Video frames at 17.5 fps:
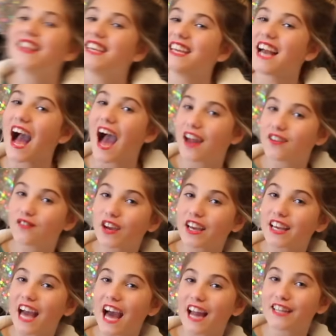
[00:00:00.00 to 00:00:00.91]
The
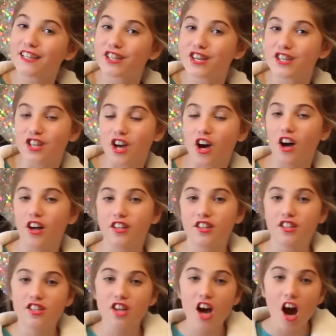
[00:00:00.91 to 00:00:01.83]
advent calendars are
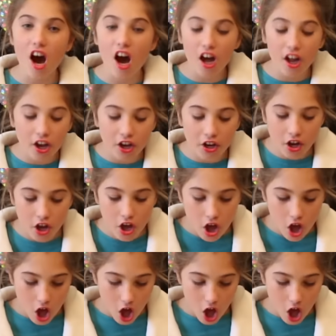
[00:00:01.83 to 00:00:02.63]
done.